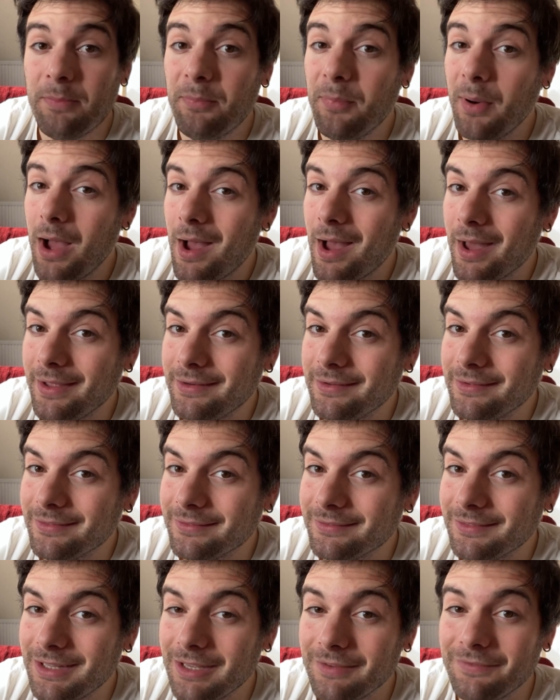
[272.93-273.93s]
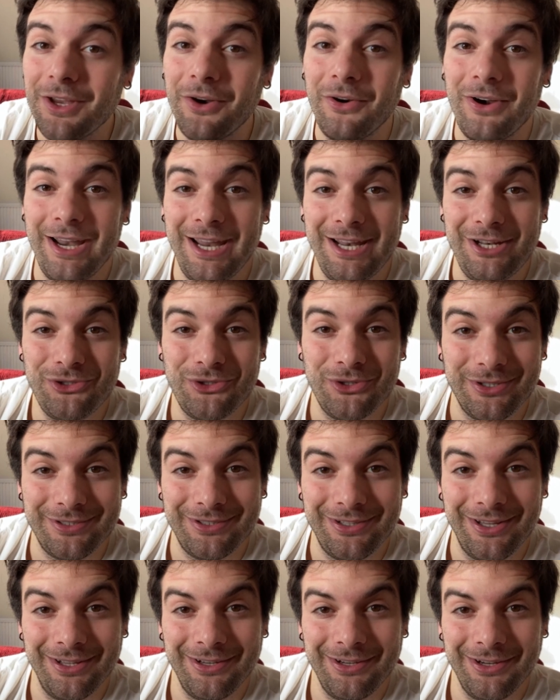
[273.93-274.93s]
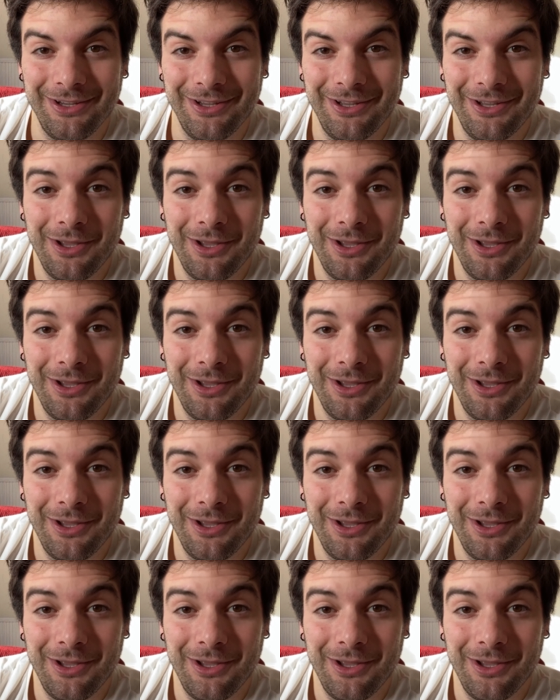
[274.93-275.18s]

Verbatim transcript: -one, but if they're interested,